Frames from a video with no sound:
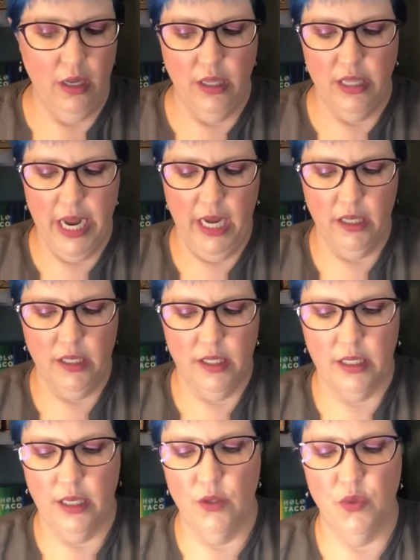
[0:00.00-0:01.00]

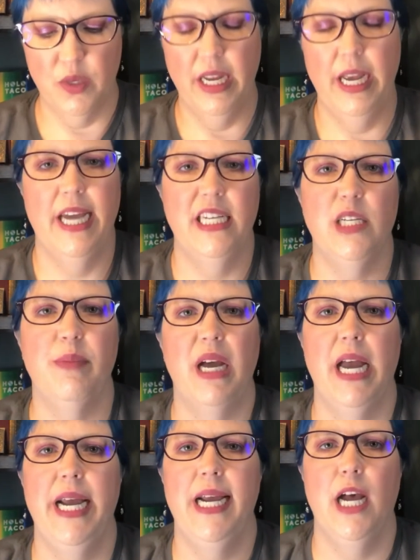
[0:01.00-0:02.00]
Next is one I had to
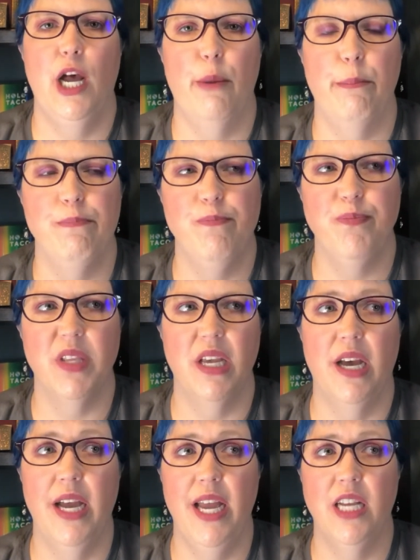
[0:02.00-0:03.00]
buy.
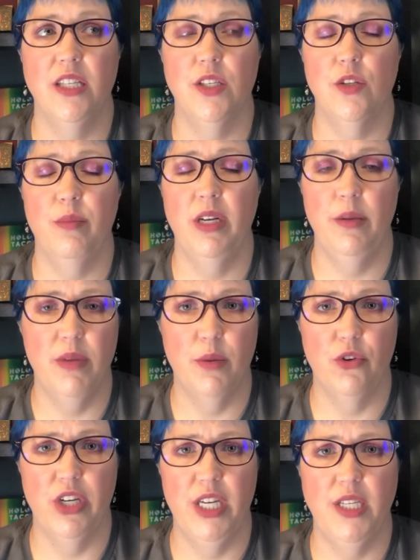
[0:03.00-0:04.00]
I had so many
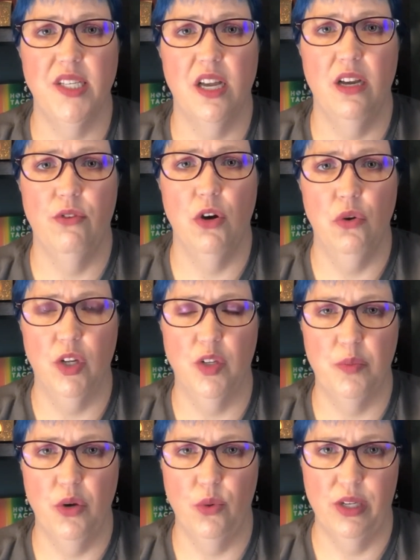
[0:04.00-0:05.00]
memories of Hocus
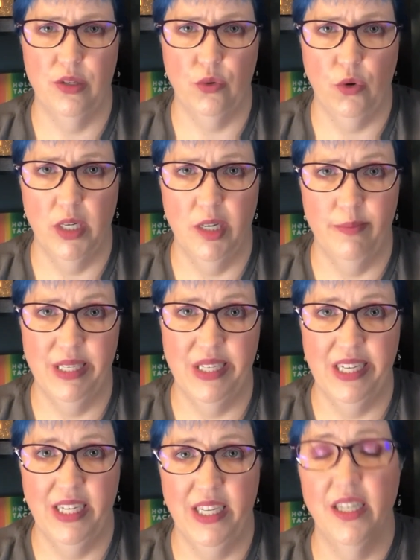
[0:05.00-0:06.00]
Pocus growing up as a
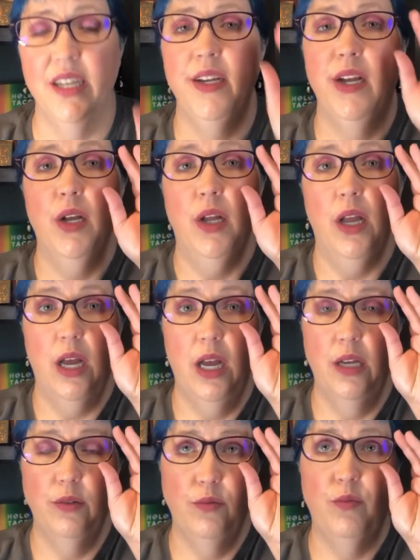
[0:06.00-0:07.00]
kid.
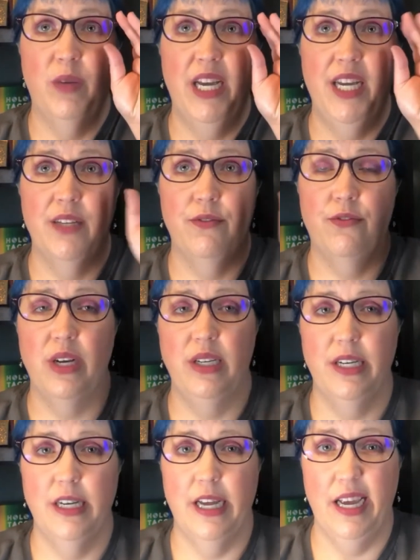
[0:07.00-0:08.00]
My
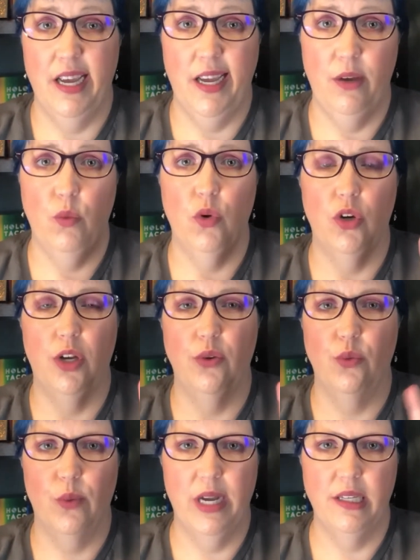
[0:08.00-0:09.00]
friend and I
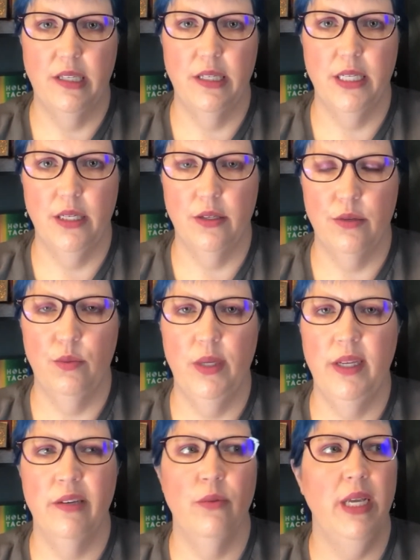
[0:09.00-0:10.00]
would rent it.
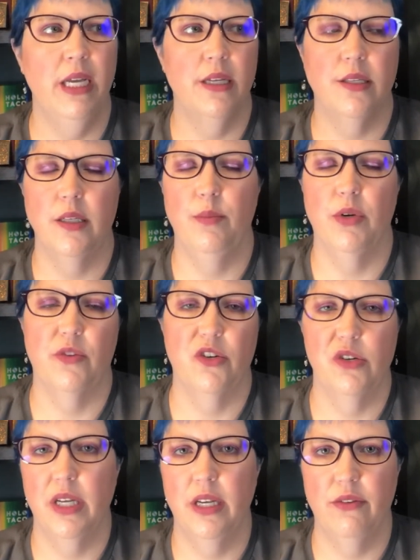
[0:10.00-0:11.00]
We had
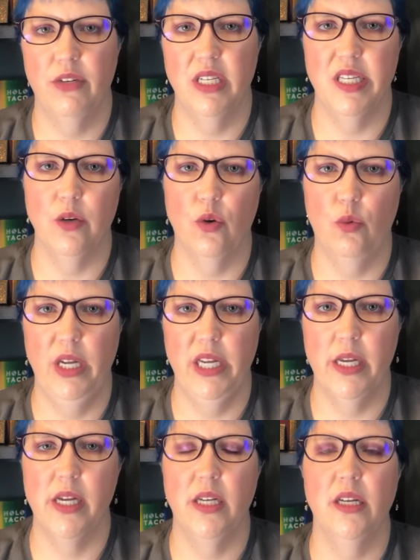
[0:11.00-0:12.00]
sleepovers like every single
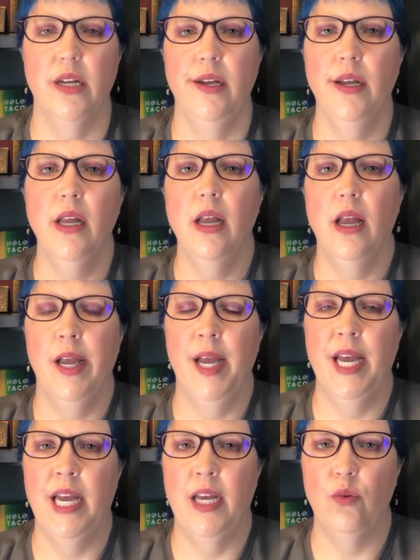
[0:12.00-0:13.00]
weekend.
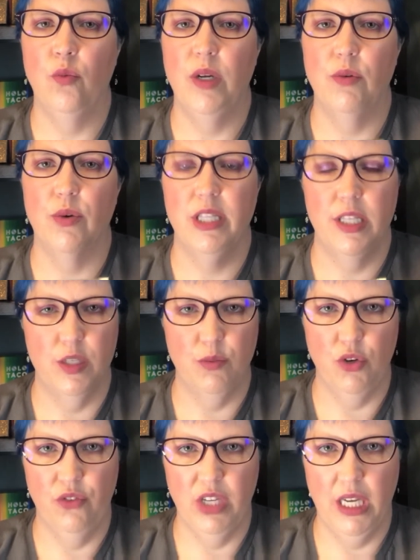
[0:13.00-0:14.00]
And we would rent this
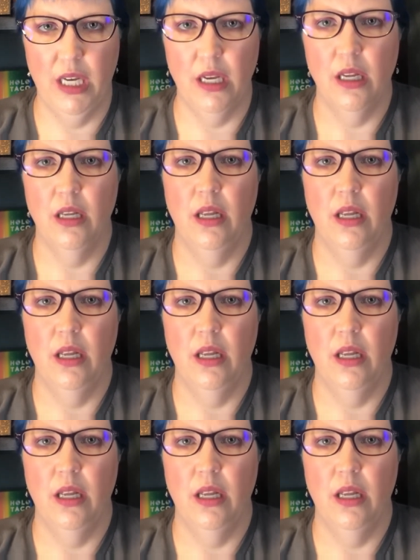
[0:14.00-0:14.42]
movie,